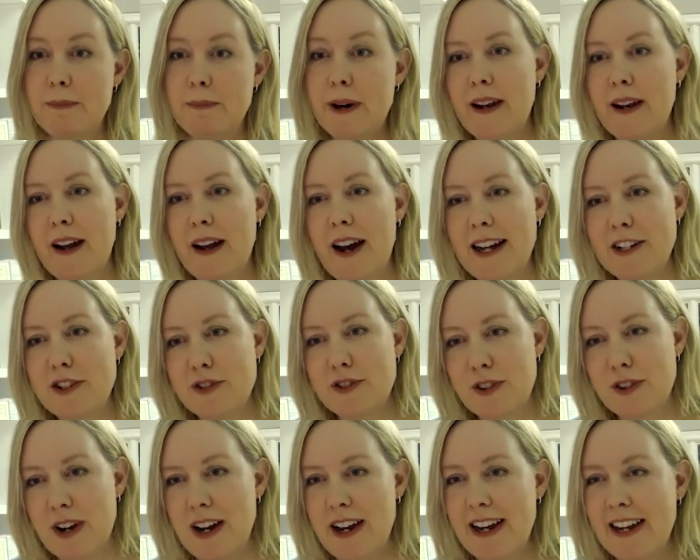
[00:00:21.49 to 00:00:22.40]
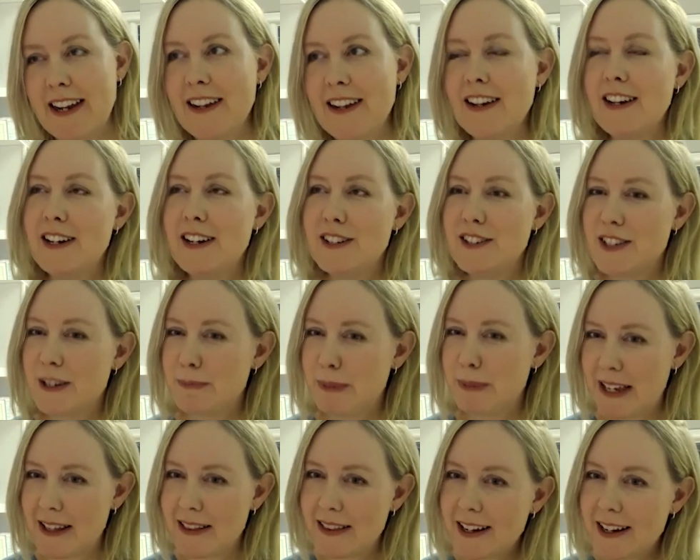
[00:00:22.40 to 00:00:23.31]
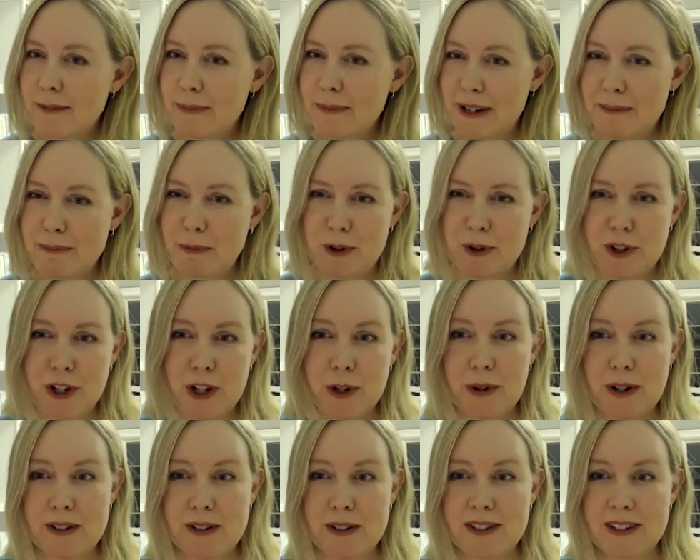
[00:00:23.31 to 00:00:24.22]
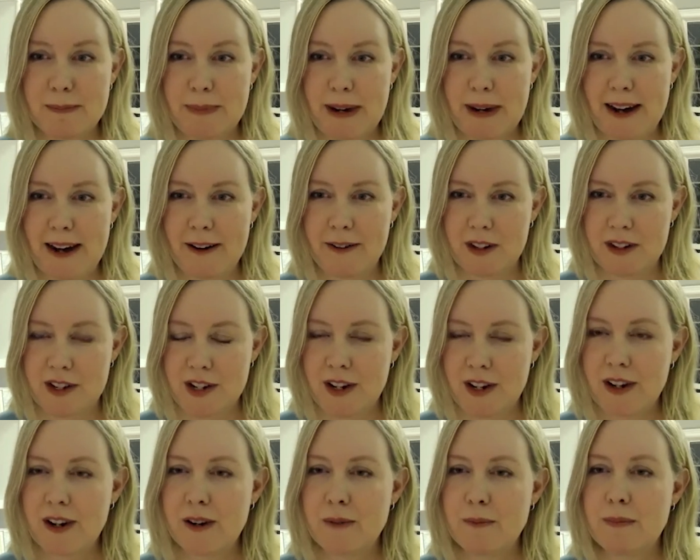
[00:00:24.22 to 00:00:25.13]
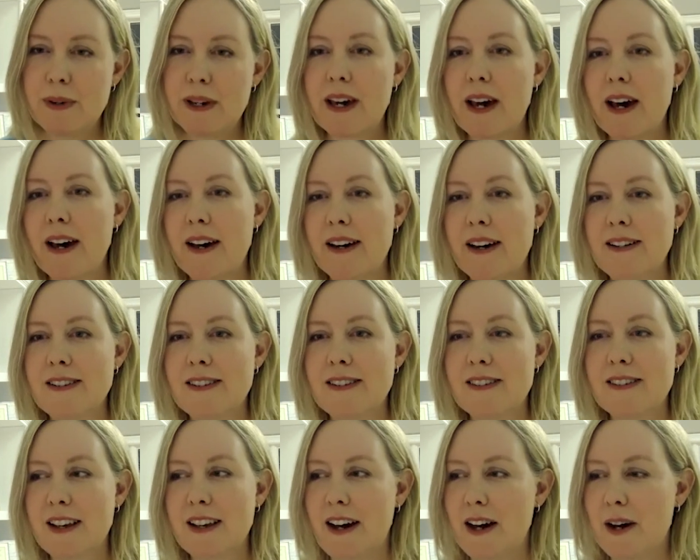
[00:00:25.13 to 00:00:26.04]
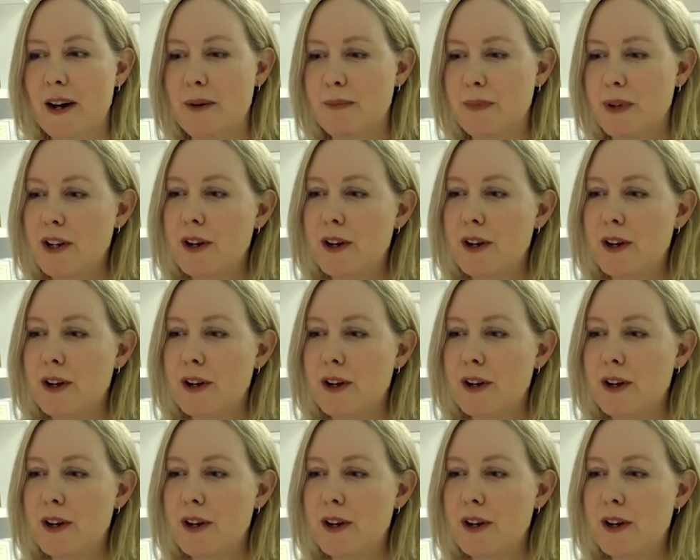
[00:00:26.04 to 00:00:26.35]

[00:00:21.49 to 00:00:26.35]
but I try to be a little bit more nuanced about the term because um,